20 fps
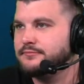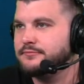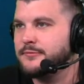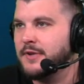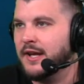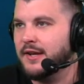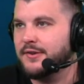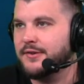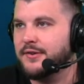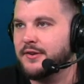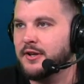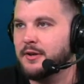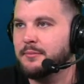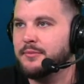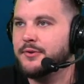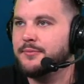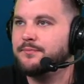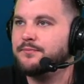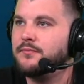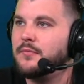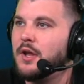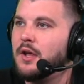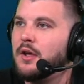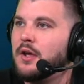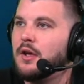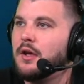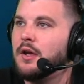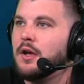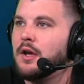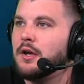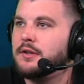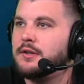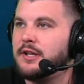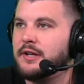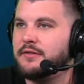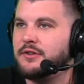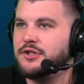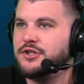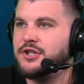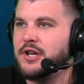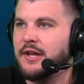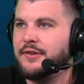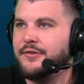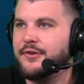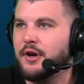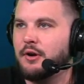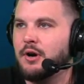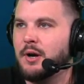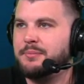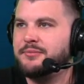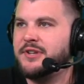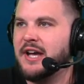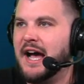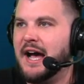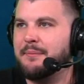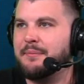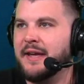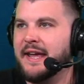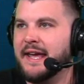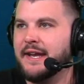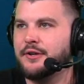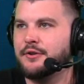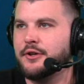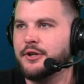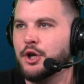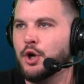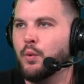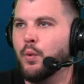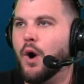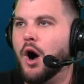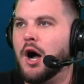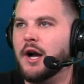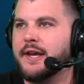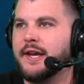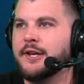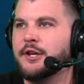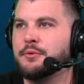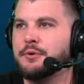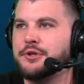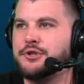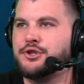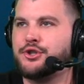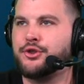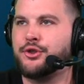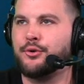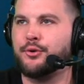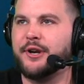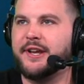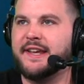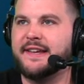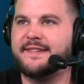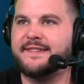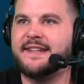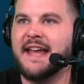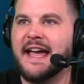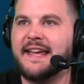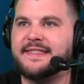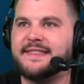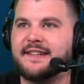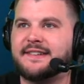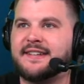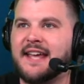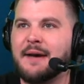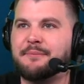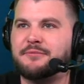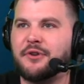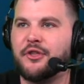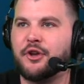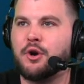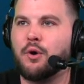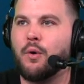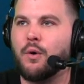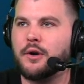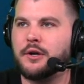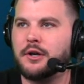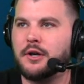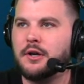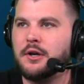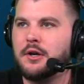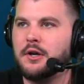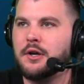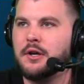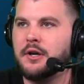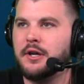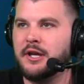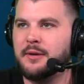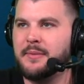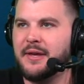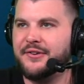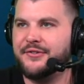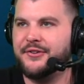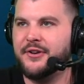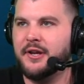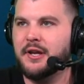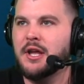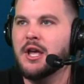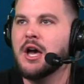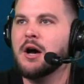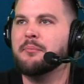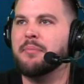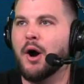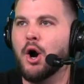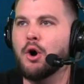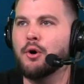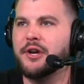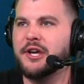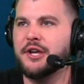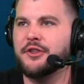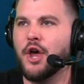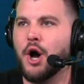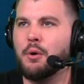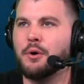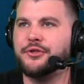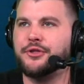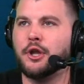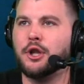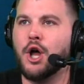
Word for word: Thanks, Tibbs. DiVincenzo up top, handling. He'll walk into his three, his ninth attempt of the quarter. He missed it. Bogey, though, with the